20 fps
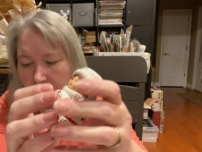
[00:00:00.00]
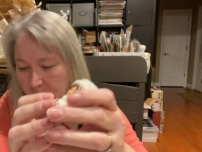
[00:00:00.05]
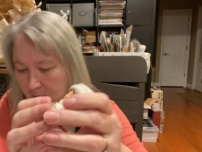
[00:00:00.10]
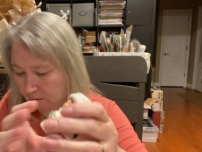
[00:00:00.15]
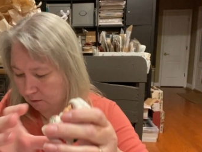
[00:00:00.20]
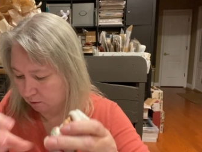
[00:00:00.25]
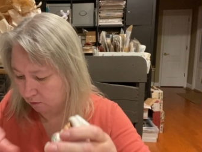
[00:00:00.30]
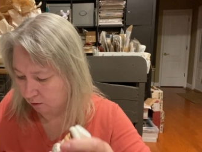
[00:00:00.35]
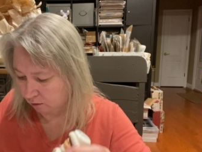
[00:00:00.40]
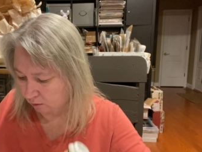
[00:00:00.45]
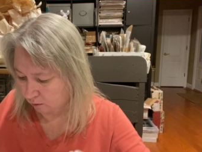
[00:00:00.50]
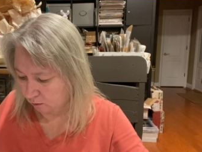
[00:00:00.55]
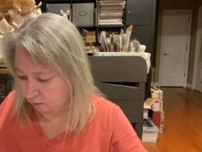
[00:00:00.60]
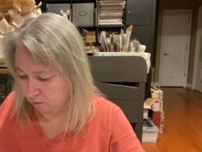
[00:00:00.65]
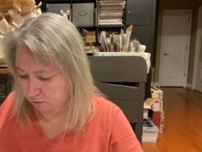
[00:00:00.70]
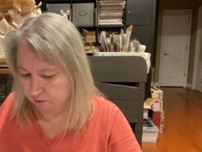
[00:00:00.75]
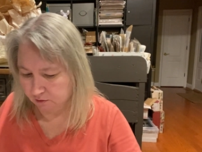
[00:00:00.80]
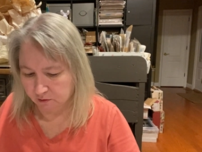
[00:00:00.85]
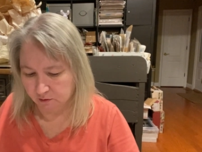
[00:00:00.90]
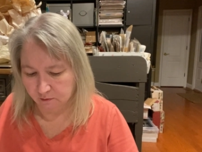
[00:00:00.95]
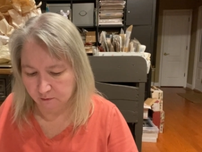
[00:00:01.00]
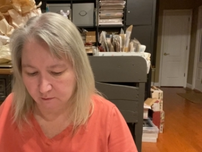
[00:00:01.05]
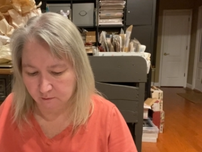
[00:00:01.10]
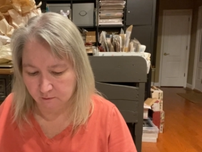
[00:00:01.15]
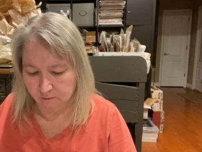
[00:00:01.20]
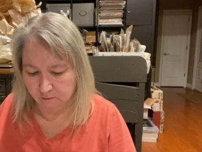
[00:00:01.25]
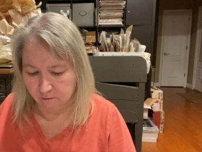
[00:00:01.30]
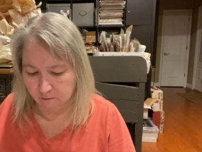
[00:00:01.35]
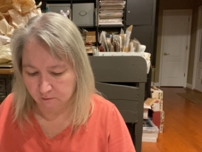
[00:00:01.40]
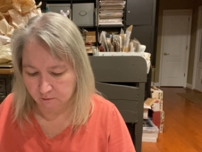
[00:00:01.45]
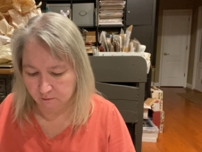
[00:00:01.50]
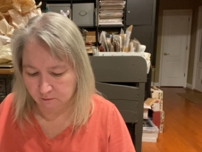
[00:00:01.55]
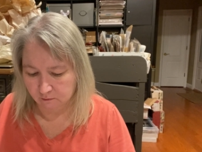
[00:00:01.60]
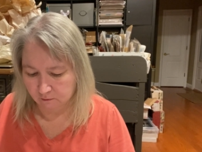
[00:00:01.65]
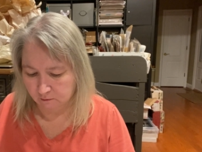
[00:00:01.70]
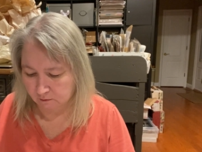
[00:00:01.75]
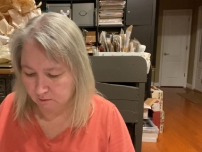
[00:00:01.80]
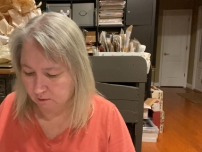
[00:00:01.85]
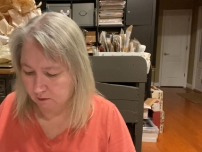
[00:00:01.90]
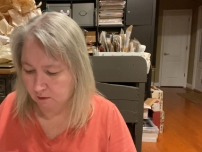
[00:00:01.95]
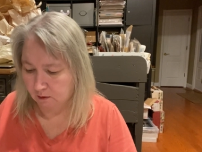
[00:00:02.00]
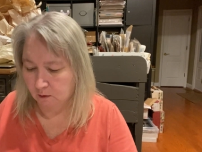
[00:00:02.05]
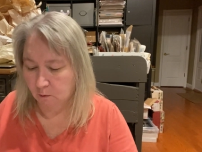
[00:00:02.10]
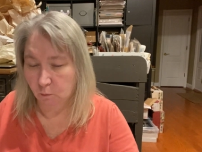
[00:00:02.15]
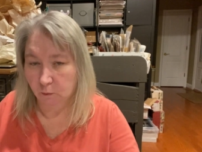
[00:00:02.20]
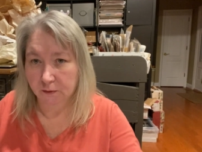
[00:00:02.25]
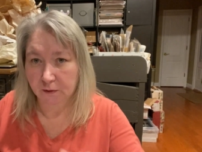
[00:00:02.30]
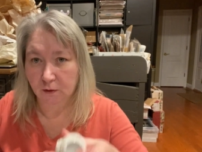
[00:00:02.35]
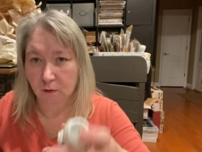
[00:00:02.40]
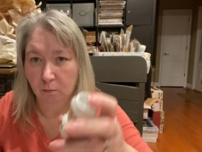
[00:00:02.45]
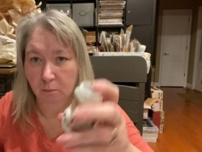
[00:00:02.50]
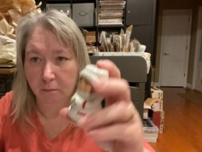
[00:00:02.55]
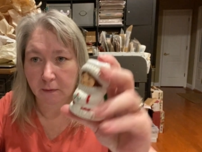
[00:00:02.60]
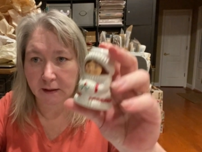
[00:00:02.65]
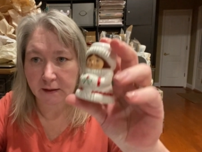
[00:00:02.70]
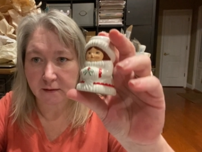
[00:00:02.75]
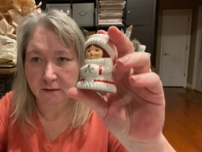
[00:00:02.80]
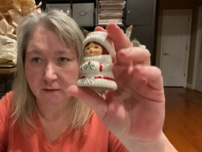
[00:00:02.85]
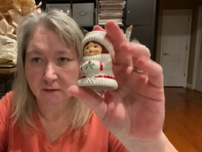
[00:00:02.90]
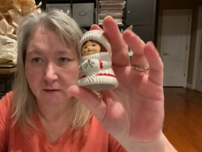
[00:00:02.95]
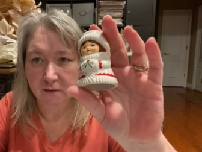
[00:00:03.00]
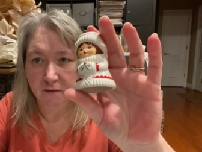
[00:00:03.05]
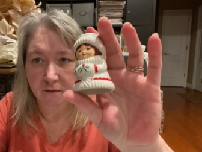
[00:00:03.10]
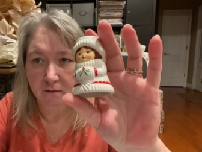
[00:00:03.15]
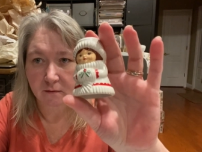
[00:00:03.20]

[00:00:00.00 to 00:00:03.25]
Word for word: girls with their mitts